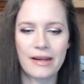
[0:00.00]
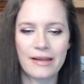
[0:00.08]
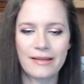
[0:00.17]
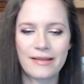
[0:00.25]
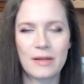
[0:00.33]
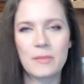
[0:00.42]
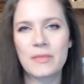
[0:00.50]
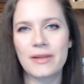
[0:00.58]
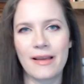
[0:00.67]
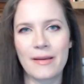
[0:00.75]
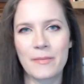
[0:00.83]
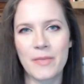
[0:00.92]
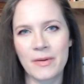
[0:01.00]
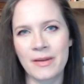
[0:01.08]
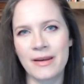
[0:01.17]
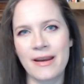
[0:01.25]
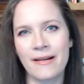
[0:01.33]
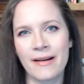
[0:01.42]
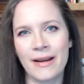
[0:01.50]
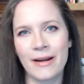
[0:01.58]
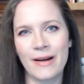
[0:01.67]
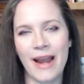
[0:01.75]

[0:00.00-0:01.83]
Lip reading: it seems like both the narrator